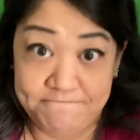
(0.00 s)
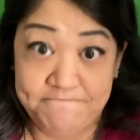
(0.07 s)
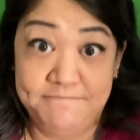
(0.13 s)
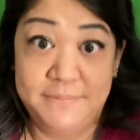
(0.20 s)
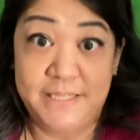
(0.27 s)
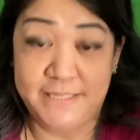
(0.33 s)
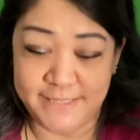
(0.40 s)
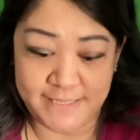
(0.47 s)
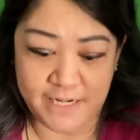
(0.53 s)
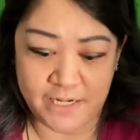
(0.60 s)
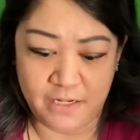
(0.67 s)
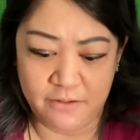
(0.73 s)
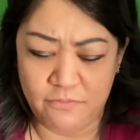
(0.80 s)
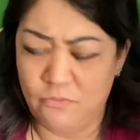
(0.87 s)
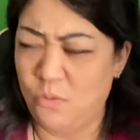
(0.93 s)
Instead
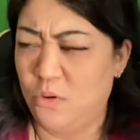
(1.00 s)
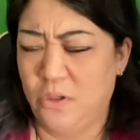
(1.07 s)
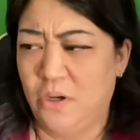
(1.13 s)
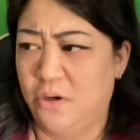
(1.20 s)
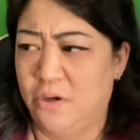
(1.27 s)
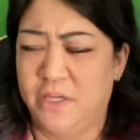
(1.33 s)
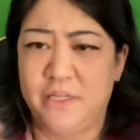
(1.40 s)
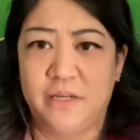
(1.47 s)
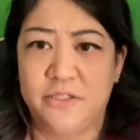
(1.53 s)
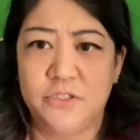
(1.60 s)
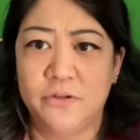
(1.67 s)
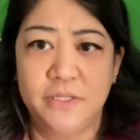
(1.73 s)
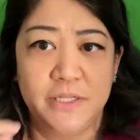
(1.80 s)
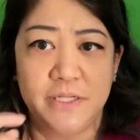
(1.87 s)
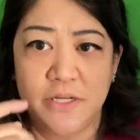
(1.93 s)
of, oh no, I
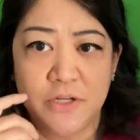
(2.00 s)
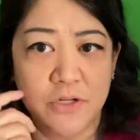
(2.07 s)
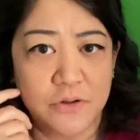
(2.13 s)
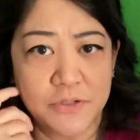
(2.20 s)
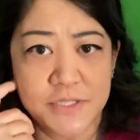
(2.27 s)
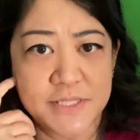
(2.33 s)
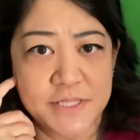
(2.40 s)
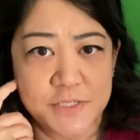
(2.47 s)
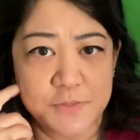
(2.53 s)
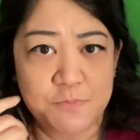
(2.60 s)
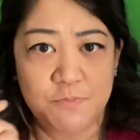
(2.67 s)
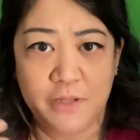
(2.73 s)
totally didn't notice this,